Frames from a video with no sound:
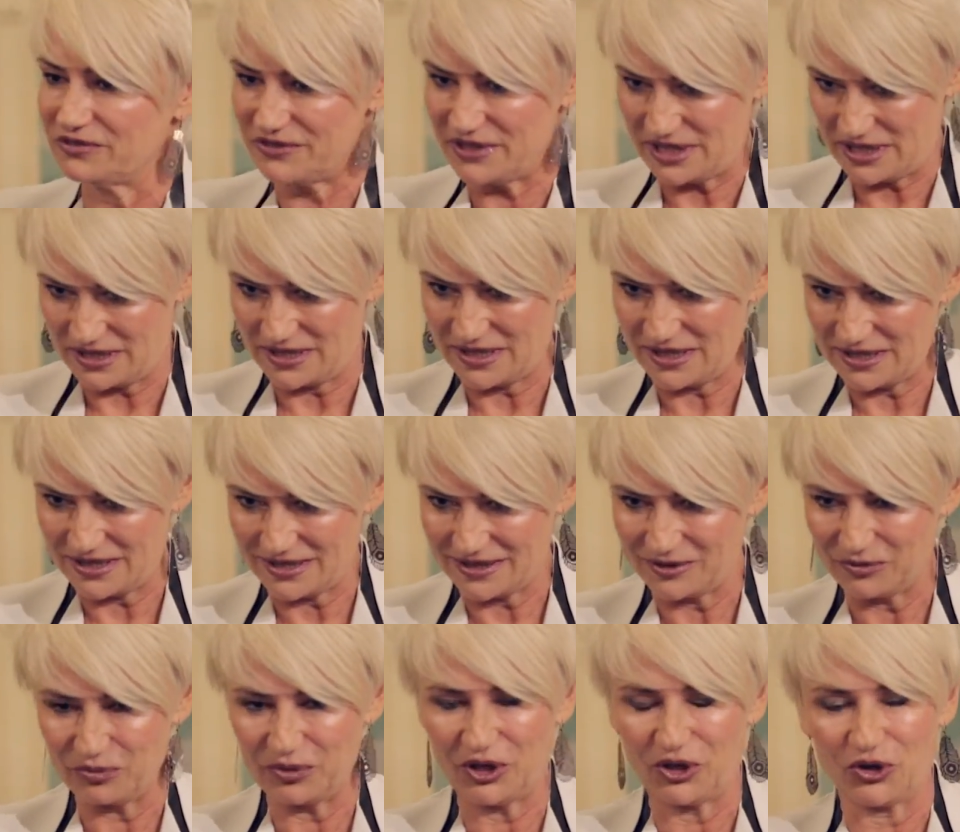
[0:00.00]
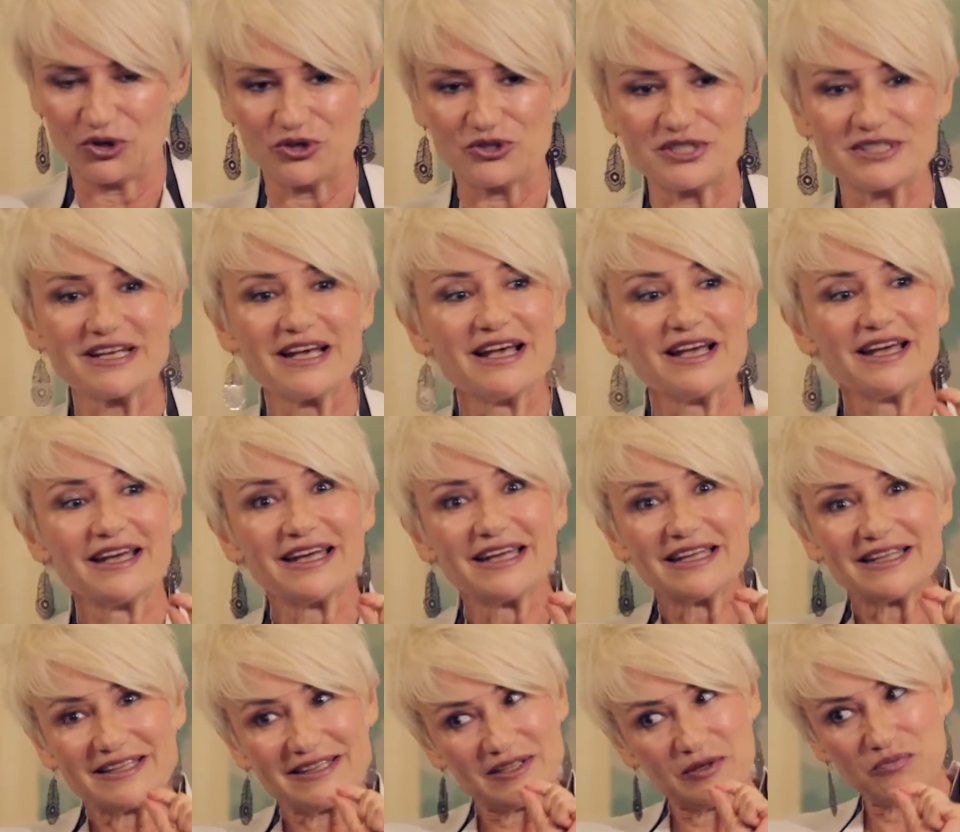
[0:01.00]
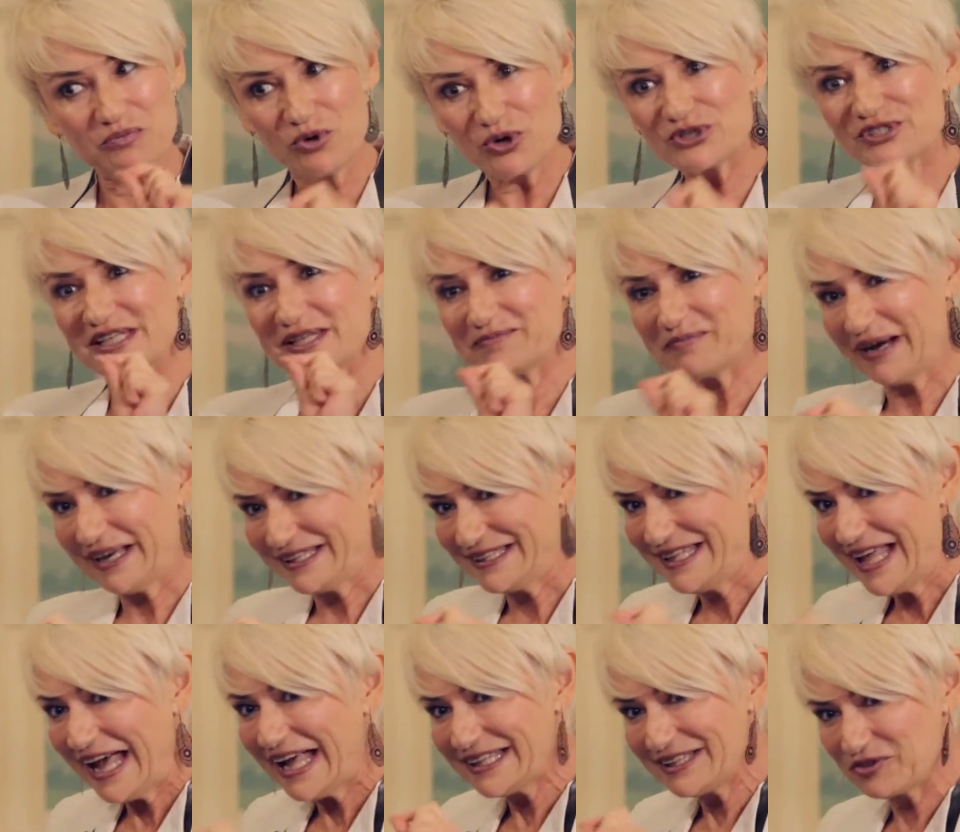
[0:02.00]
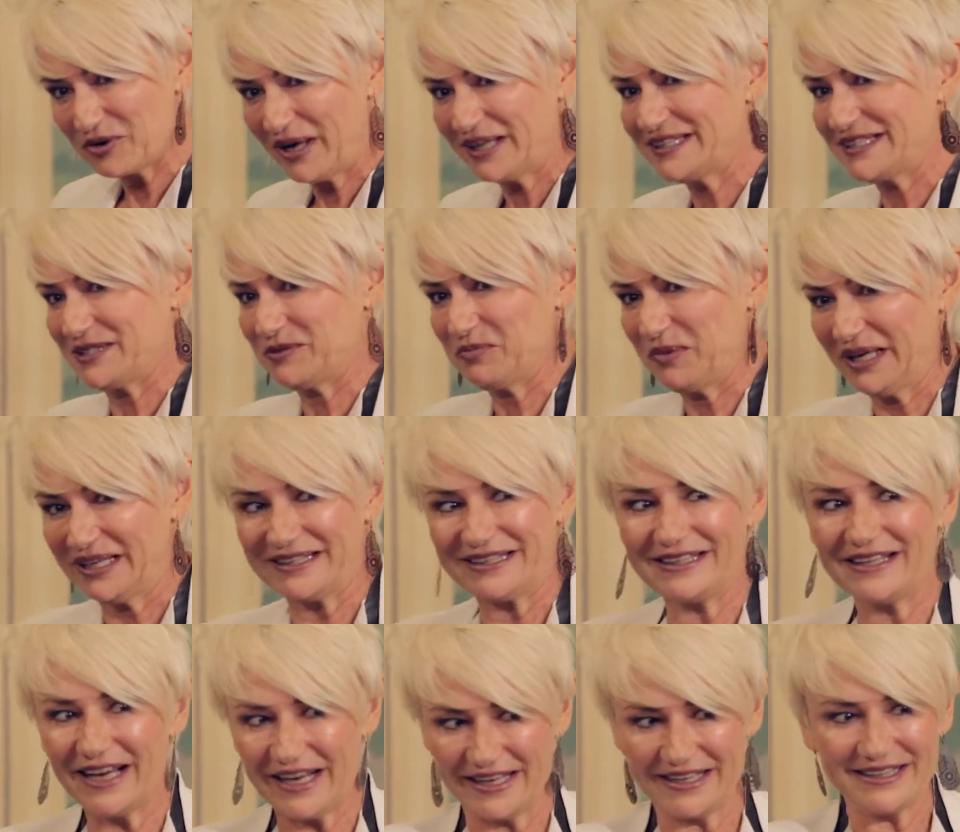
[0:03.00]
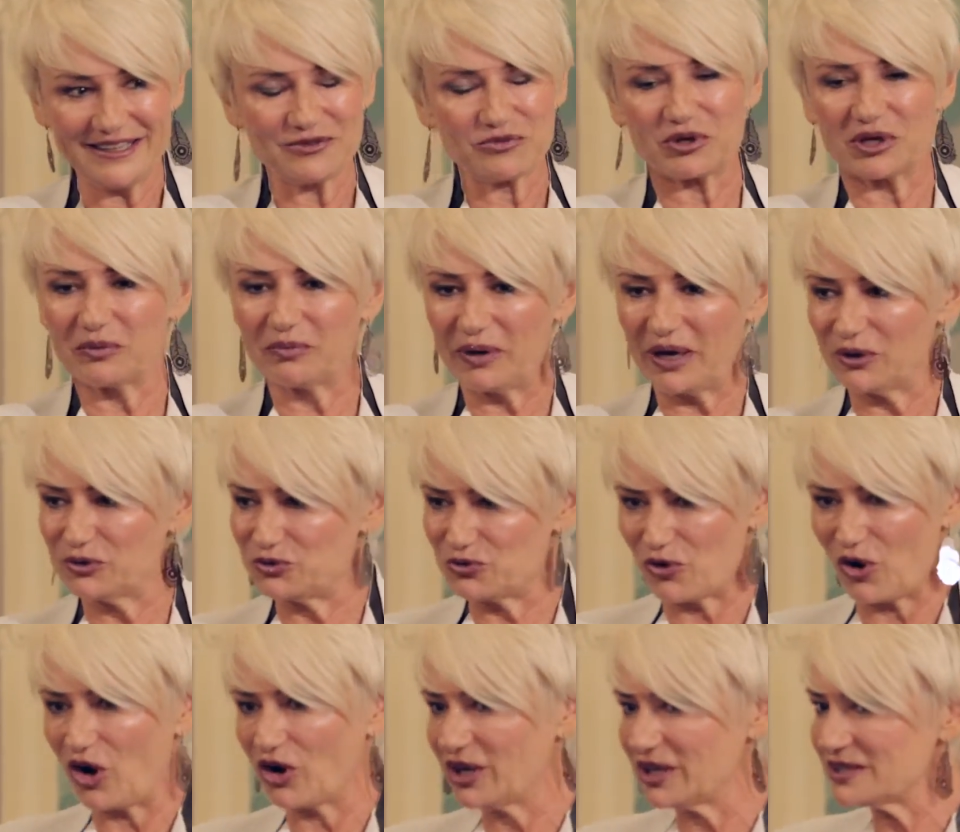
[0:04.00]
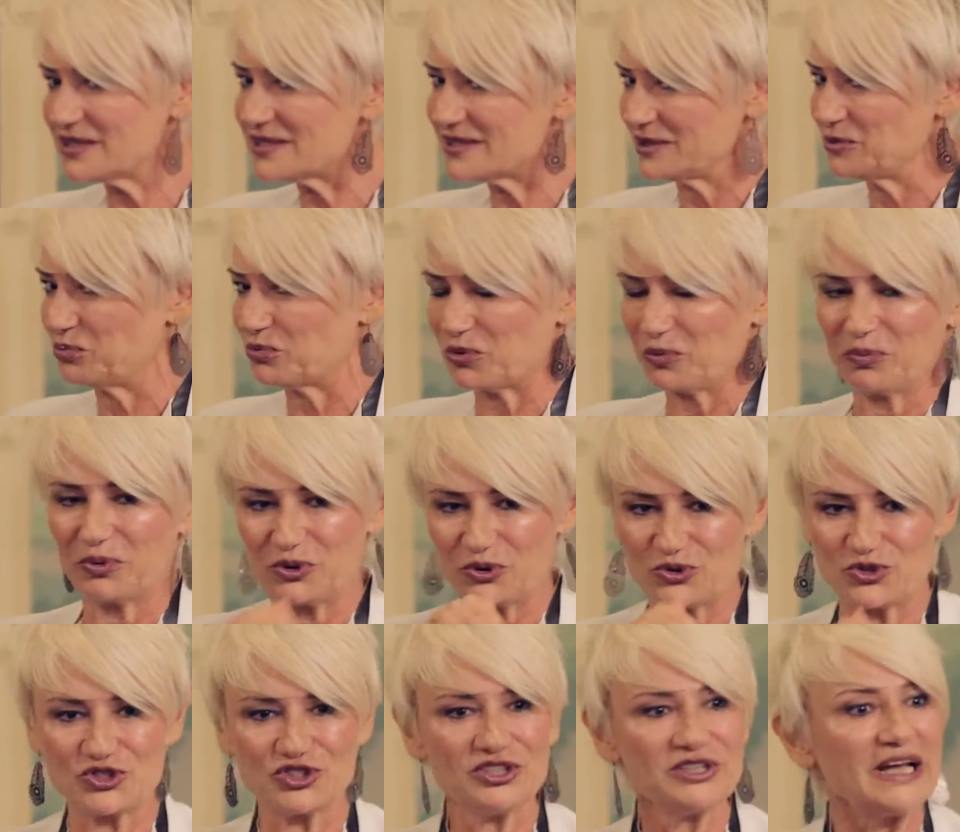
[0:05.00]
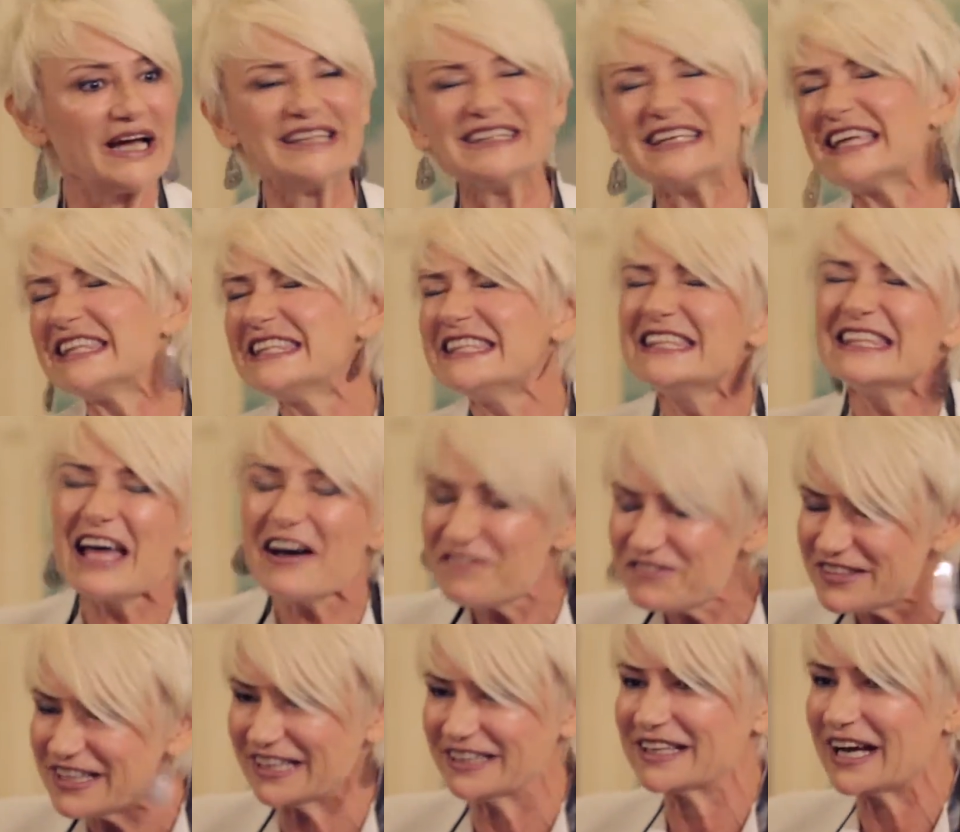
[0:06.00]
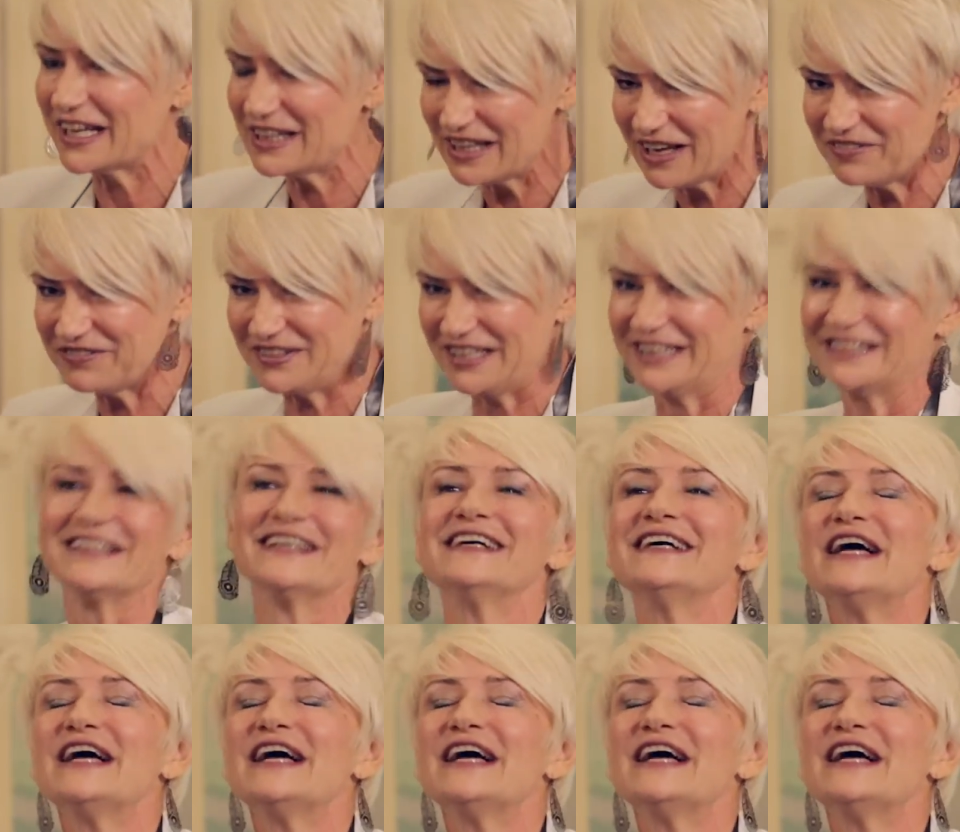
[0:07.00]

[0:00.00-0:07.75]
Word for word: physicist because the books that my dad read to me at night were about rockets and propulsion, and I loved it, I loved it.